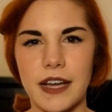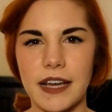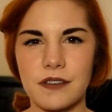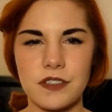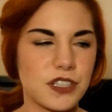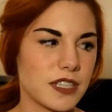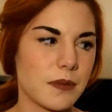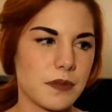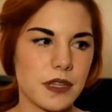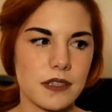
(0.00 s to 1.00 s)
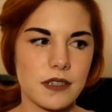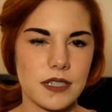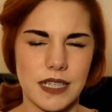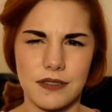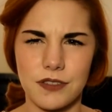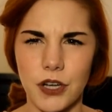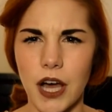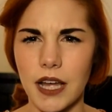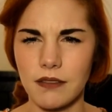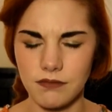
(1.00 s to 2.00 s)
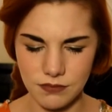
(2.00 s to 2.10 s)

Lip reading: and I kind of just skipped this because I forgot